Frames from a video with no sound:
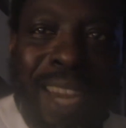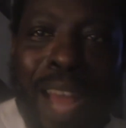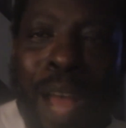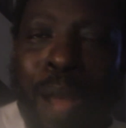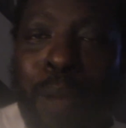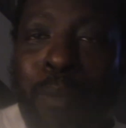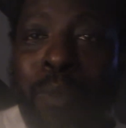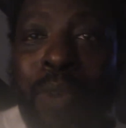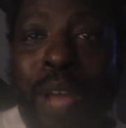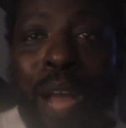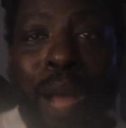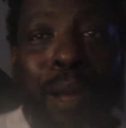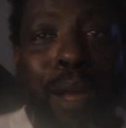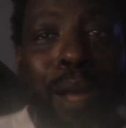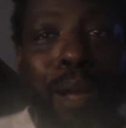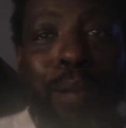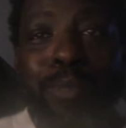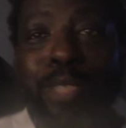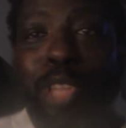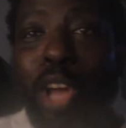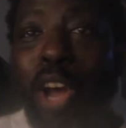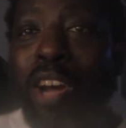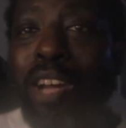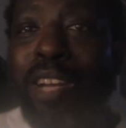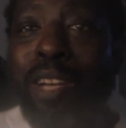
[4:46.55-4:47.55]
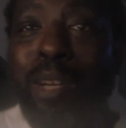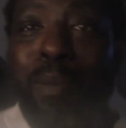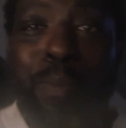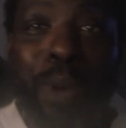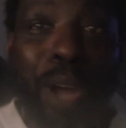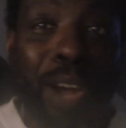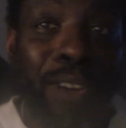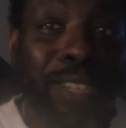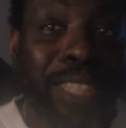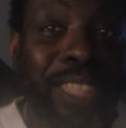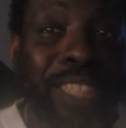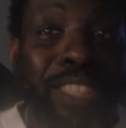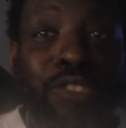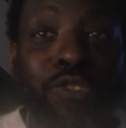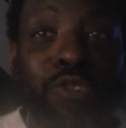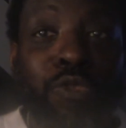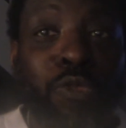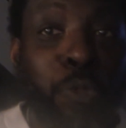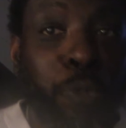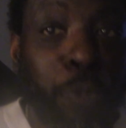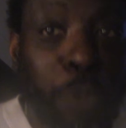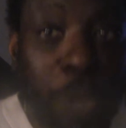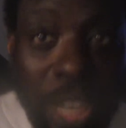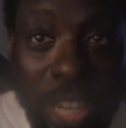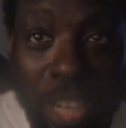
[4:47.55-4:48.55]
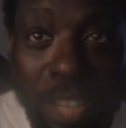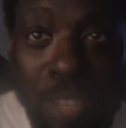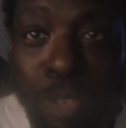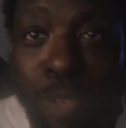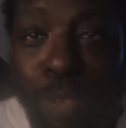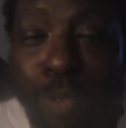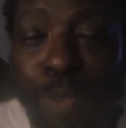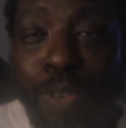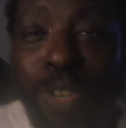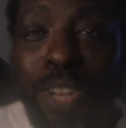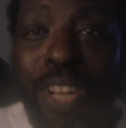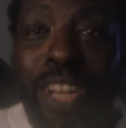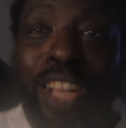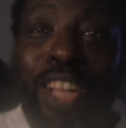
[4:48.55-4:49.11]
I'm talking about. It's real.